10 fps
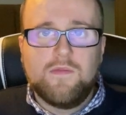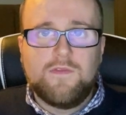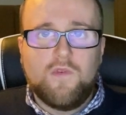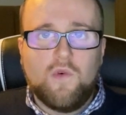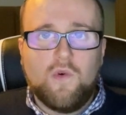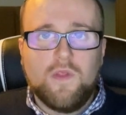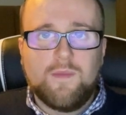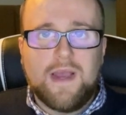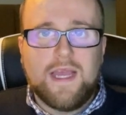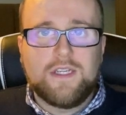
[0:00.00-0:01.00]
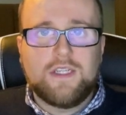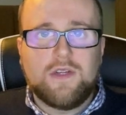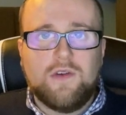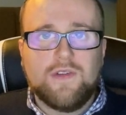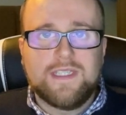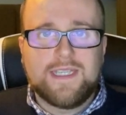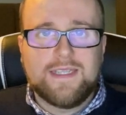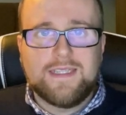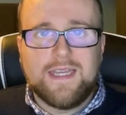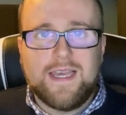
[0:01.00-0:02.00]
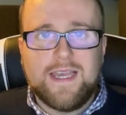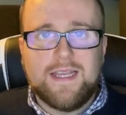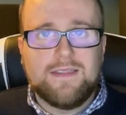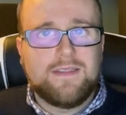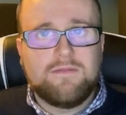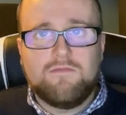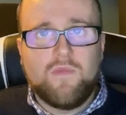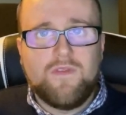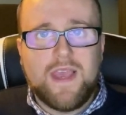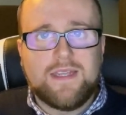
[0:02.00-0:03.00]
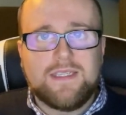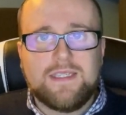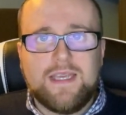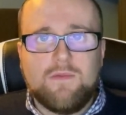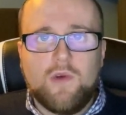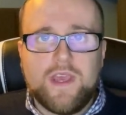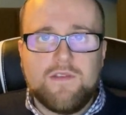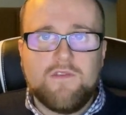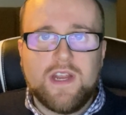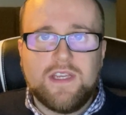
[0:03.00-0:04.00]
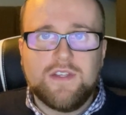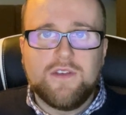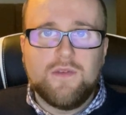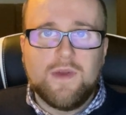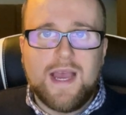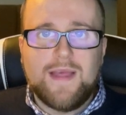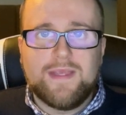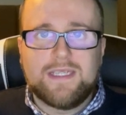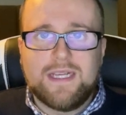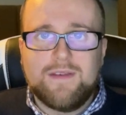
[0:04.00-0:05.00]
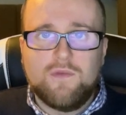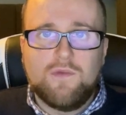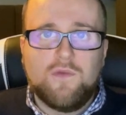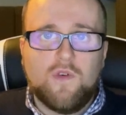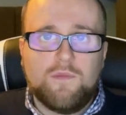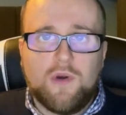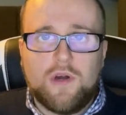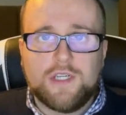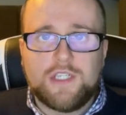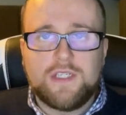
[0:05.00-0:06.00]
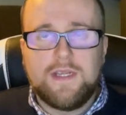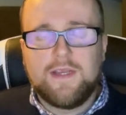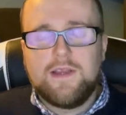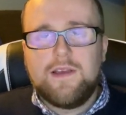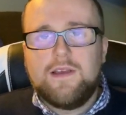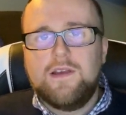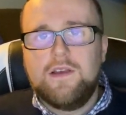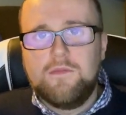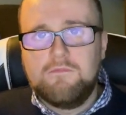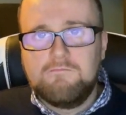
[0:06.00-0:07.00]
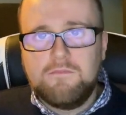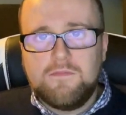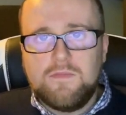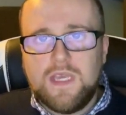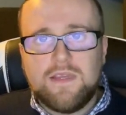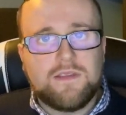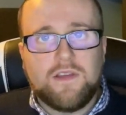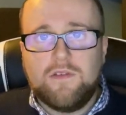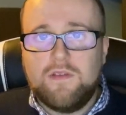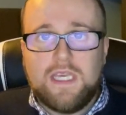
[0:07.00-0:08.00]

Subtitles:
for the match on Saturday, as we've yet to see what he can really do at this level for Posh. Yeah, so